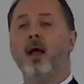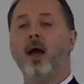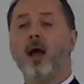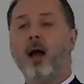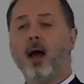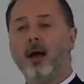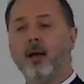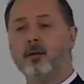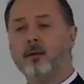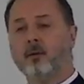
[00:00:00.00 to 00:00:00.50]

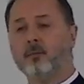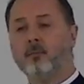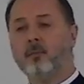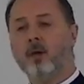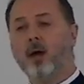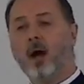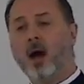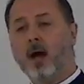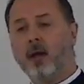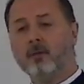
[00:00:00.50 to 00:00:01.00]

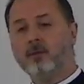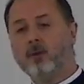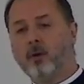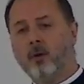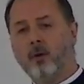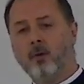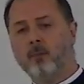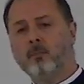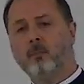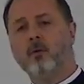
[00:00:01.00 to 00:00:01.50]
Adam,
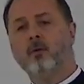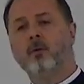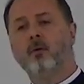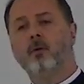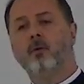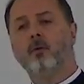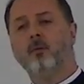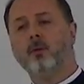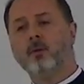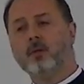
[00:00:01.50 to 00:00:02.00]
Adam
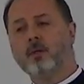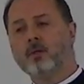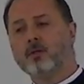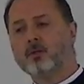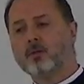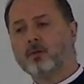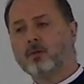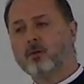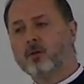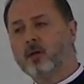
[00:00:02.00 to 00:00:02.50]
when
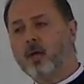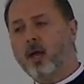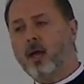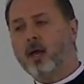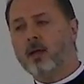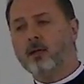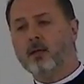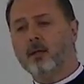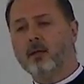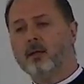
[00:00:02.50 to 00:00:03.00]
he's
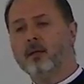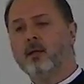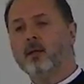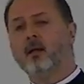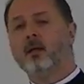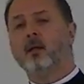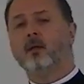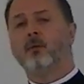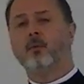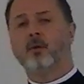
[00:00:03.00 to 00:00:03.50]
created,
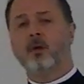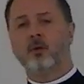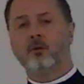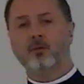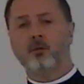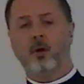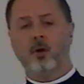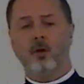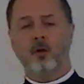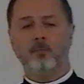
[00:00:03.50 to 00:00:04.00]
we are
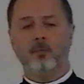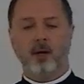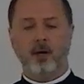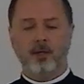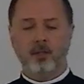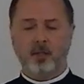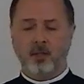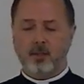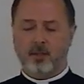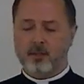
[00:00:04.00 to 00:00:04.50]
told by
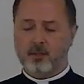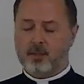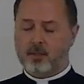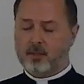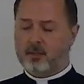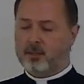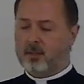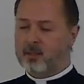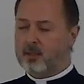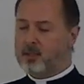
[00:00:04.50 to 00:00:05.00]

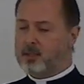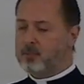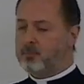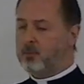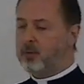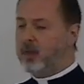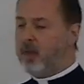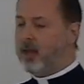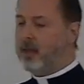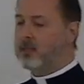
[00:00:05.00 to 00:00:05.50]
Genesis that he's
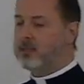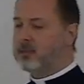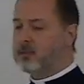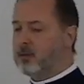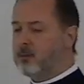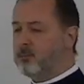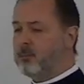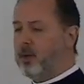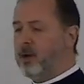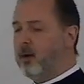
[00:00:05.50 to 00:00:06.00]
placed
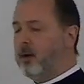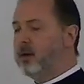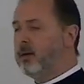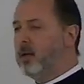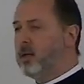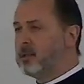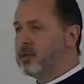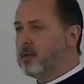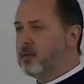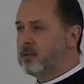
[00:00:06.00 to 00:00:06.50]
in
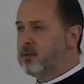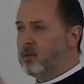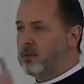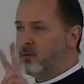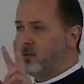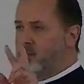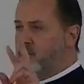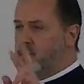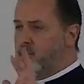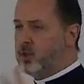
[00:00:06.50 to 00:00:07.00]
paradise because
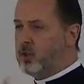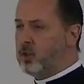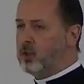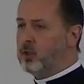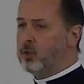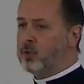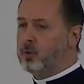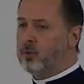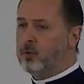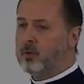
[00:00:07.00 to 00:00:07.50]
there's
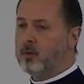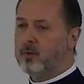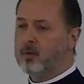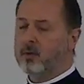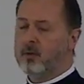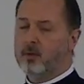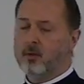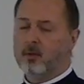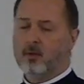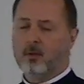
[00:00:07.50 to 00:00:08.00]
two
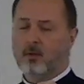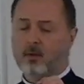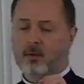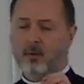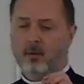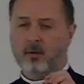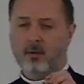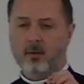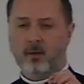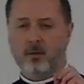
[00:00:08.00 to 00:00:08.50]

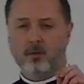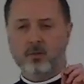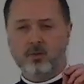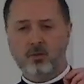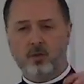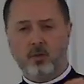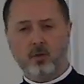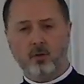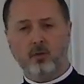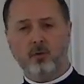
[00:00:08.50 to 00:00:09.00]
there's
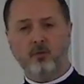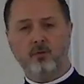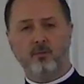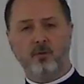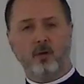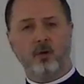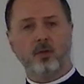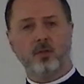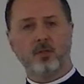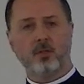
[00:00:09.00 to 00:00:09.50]
two
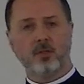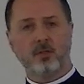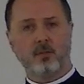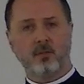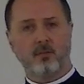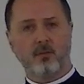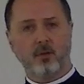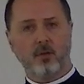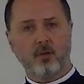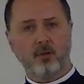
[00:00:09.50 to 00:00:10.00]
versions
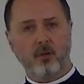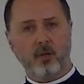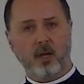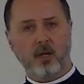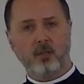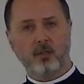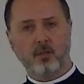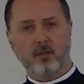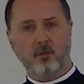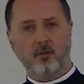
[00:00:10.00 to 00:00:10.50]
of the
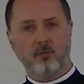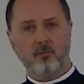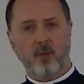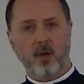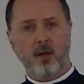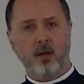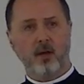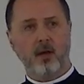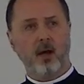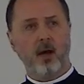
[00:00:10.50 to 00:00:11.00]
creation of
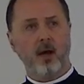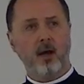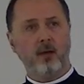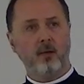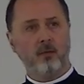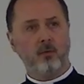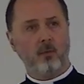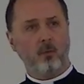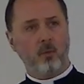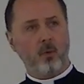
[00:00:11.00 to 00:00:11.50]
mankind.
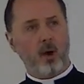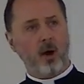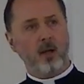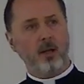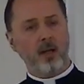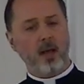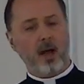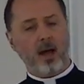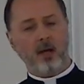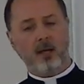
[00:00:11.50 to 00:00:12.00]

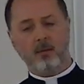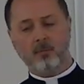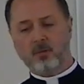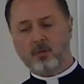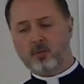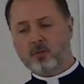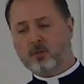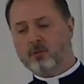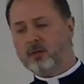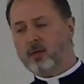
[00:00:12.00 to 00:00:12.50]
One Adam
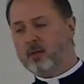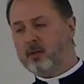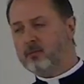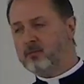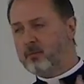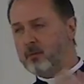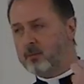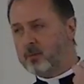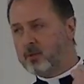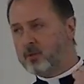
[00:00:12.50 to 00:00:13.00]
is created
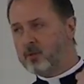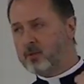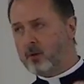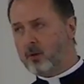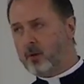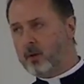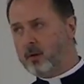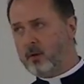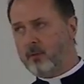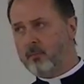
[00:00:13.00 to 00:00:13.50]
from the
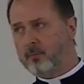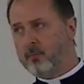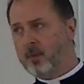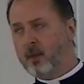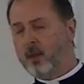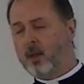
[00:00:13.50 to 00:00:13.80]
soil,